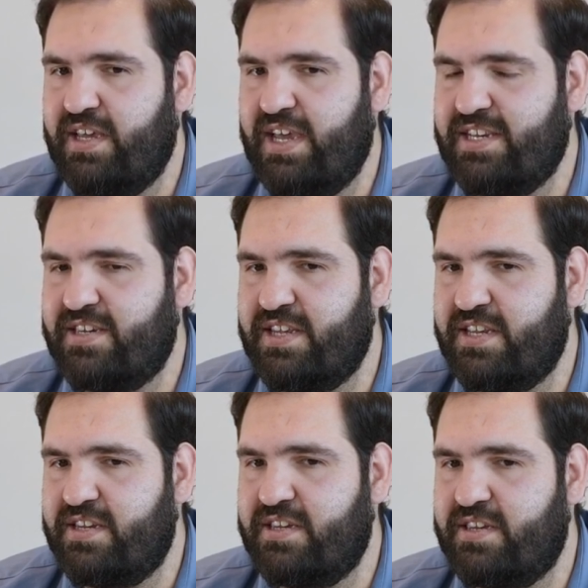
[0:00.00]

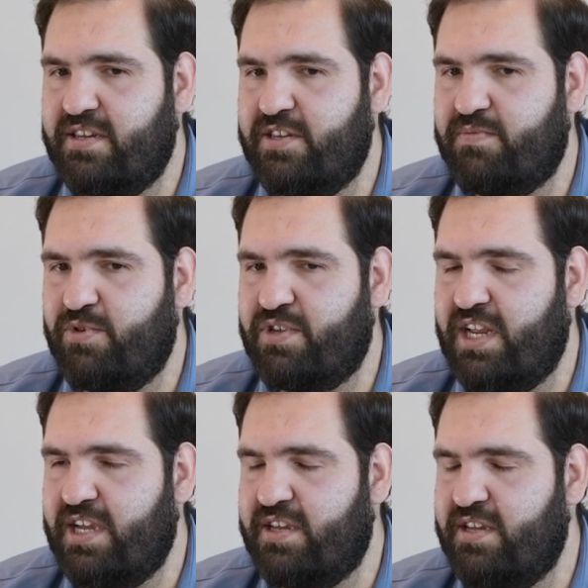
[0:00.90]
exercises, it's most
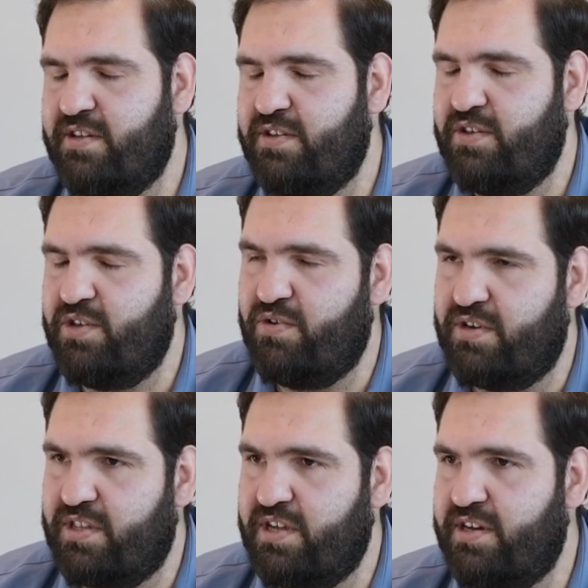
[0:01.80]
like you are
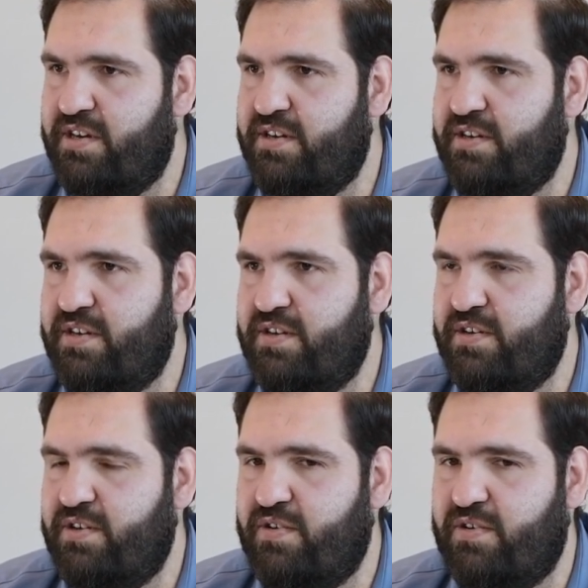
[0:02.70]
there,
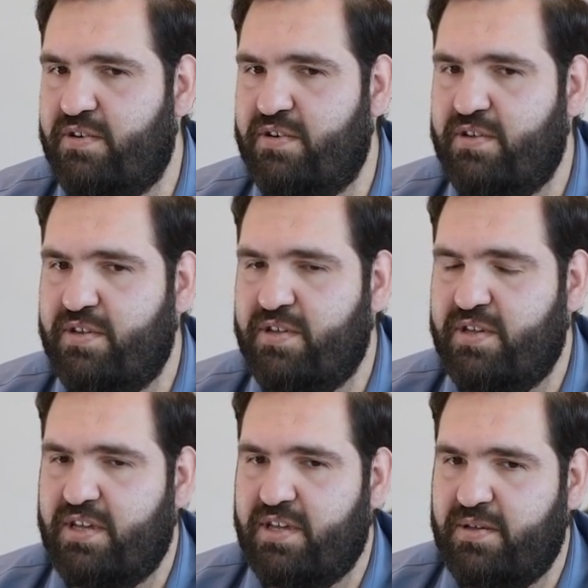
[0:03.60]
your
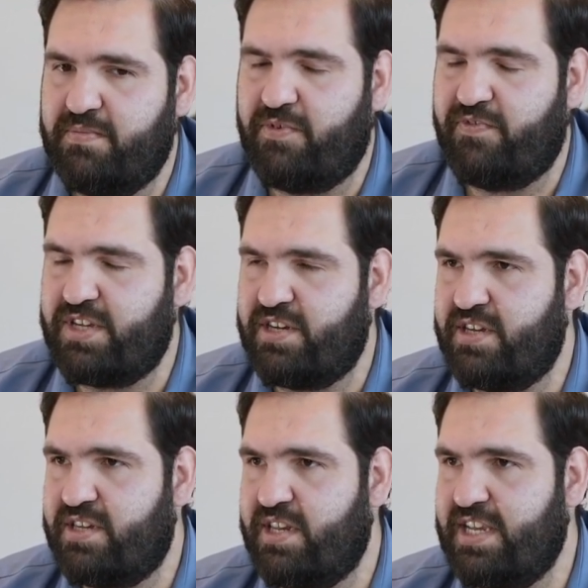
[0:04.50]
professor
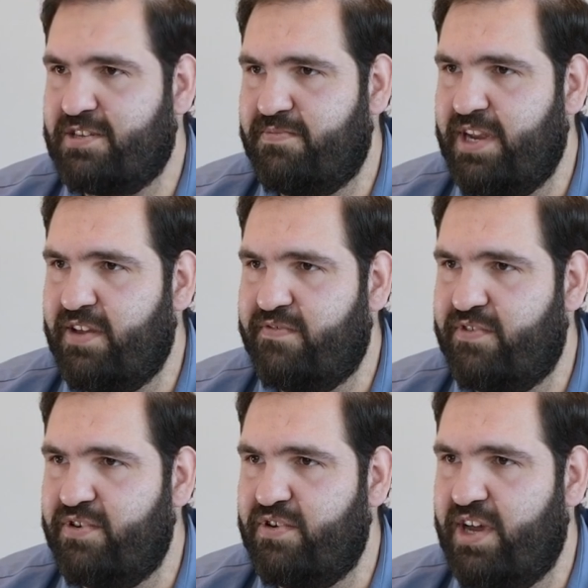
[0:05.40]
is explaining
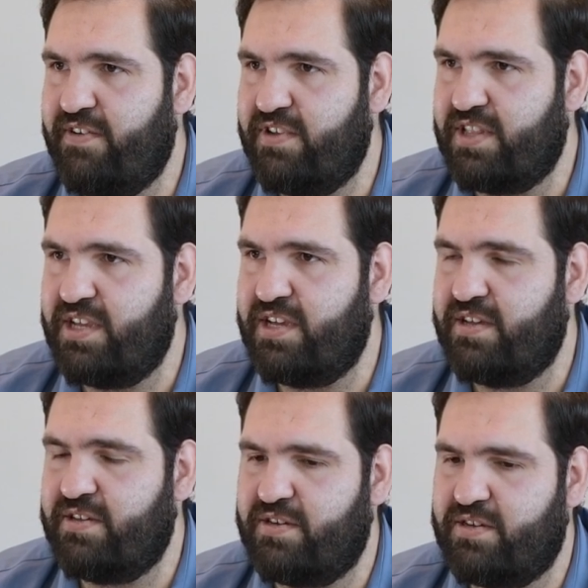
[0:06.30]
for you everything,
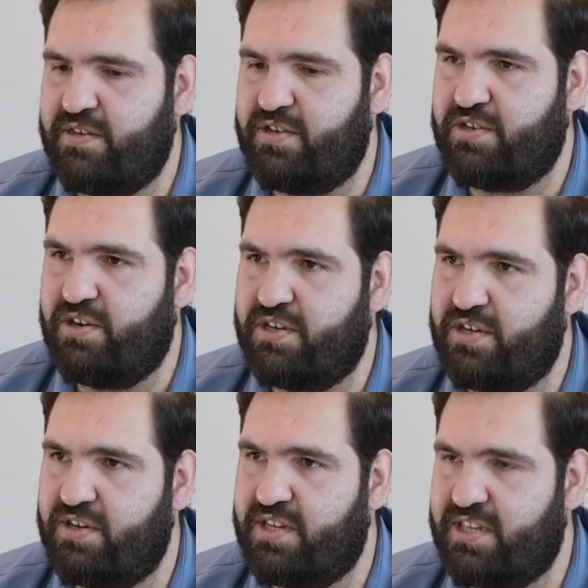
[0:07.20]
short
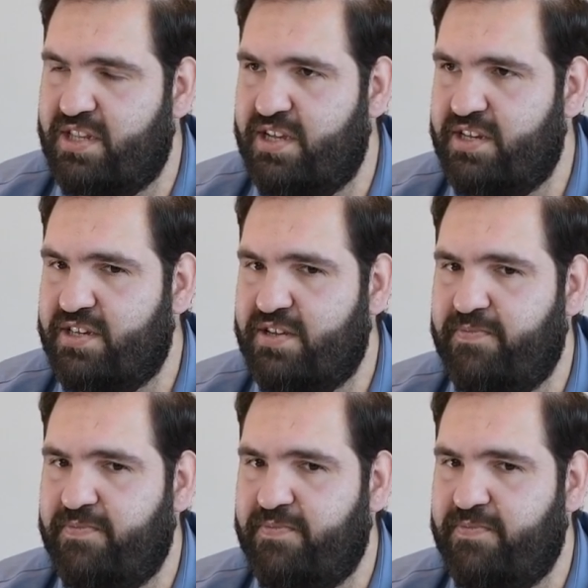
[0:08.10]
thing.